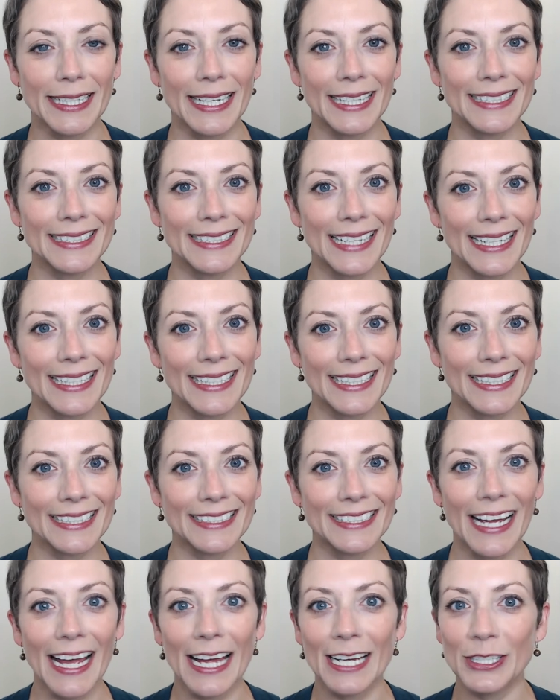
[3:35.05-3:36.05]

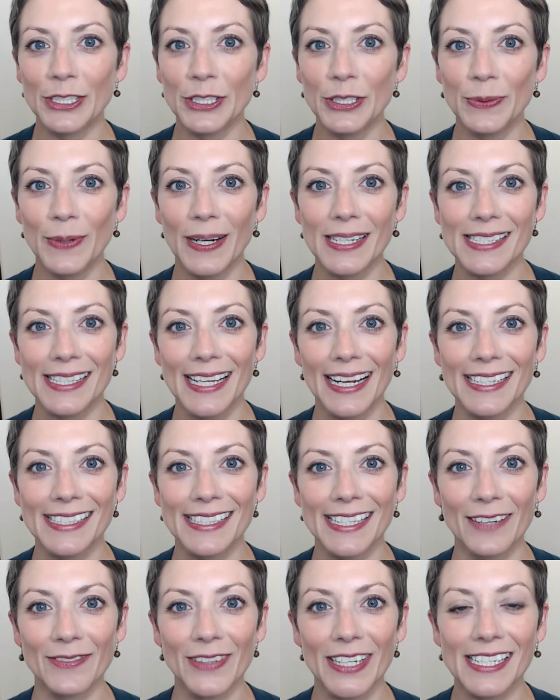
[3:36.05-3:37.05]
Canadian and US
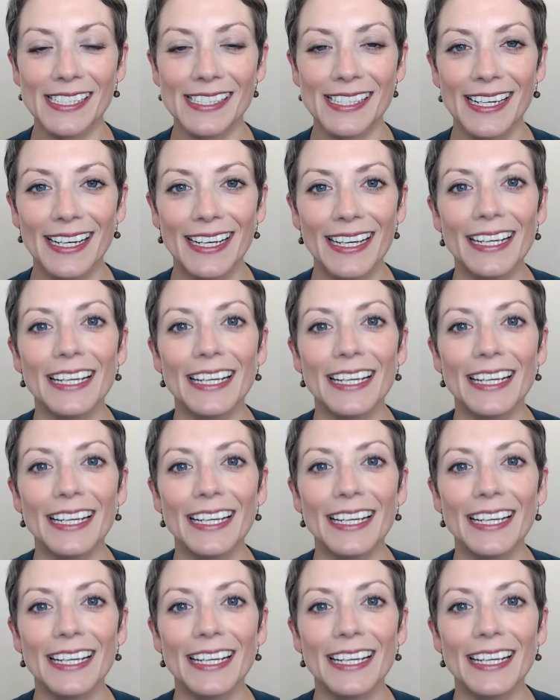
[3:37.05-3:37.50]
Thanksgivings?